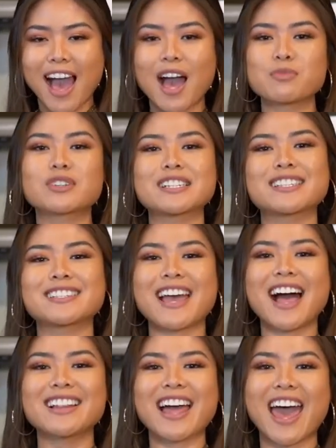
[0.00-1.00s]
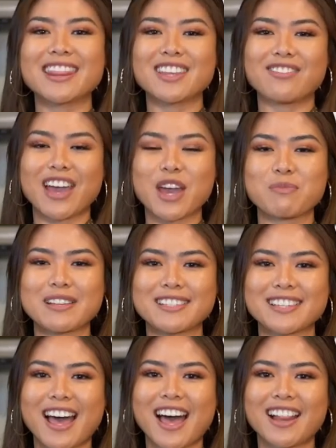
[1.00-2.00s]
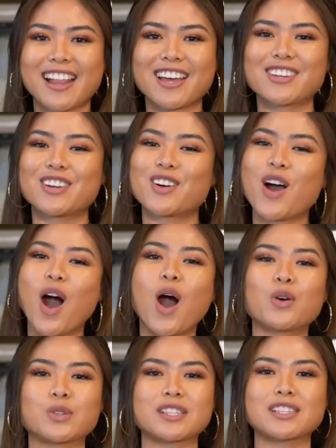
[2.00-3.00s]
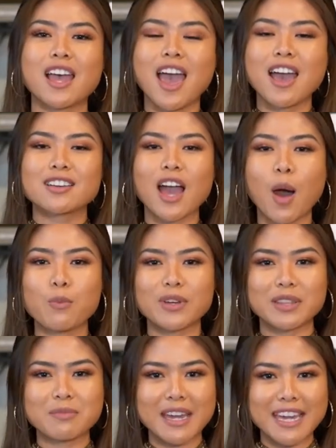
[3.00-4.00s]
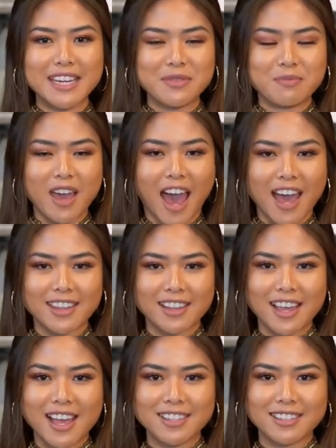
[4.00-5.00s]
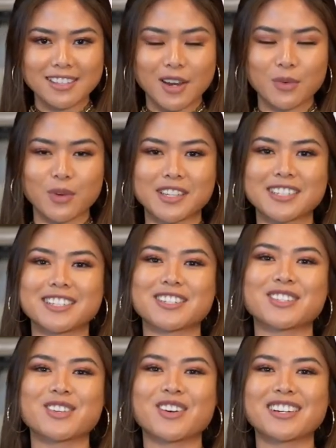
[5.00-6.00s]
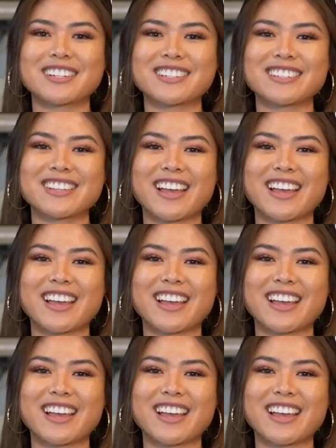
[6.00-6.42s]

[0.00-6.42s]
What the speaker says: I'm Christelle Anleve Bandal, your host. Come with me behind the lens and watch their stories